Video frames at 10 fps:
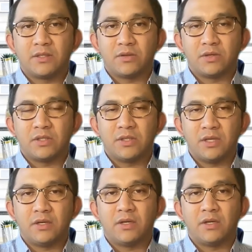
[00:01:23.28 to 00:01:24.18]
to
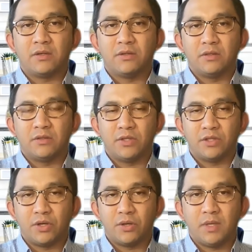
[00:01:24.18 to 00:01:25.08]
consider to
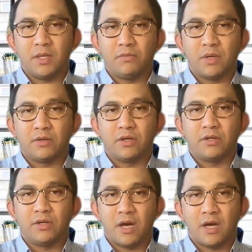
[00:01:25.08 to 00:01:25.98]
determine whether
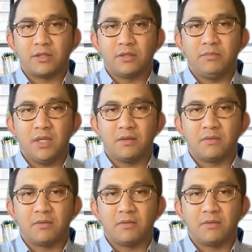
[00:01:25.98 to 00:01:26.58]
or not you meet the